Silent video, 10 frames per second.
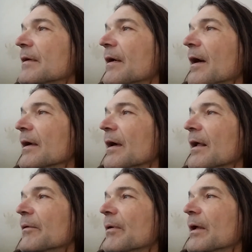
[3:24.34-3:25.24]
I gotta
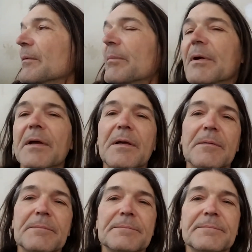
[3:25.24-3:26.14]
ride a bike.
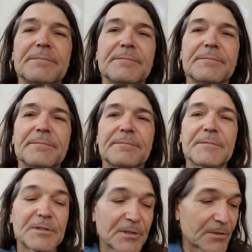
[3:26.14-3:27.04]

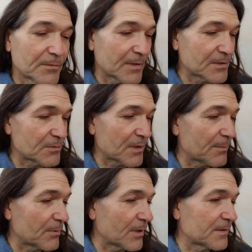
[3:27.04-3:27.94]
So that's what I
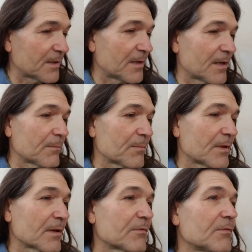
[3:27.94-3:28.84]
bought the damn
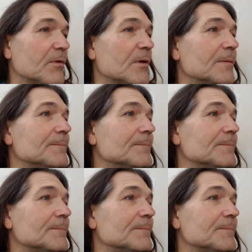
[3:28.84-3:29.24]
thing for.